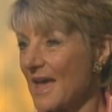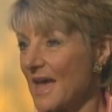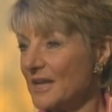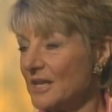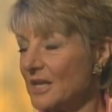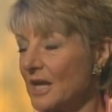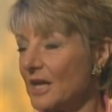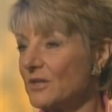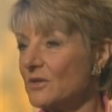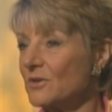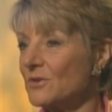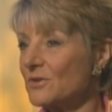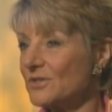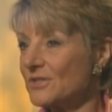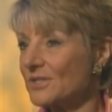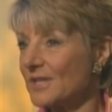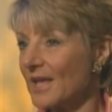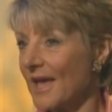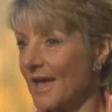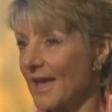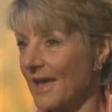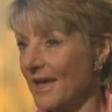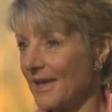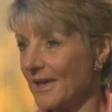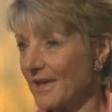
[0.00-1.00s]
And yet you
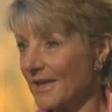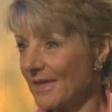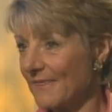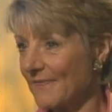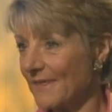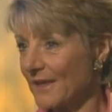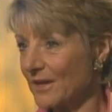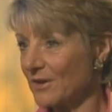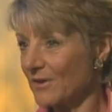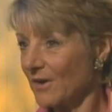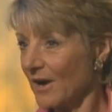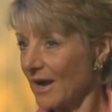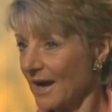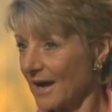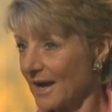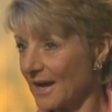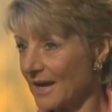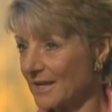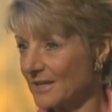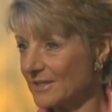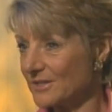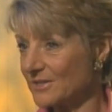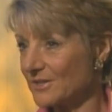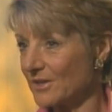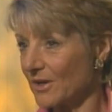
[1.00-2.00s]
say that your
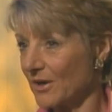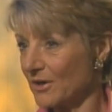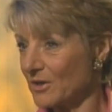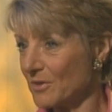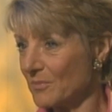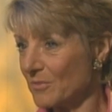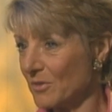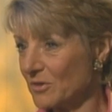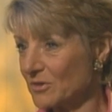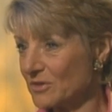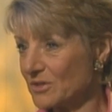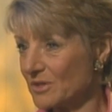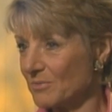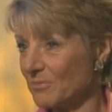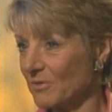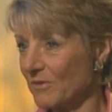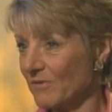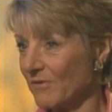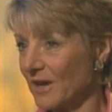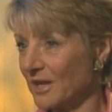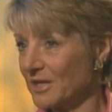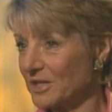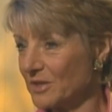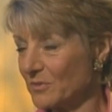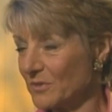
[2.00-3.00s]
eyes are
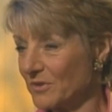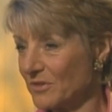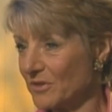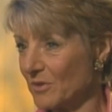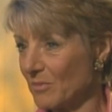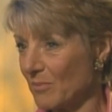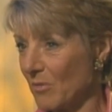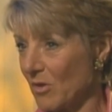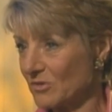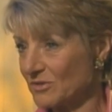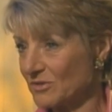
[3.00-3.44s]
provide you with your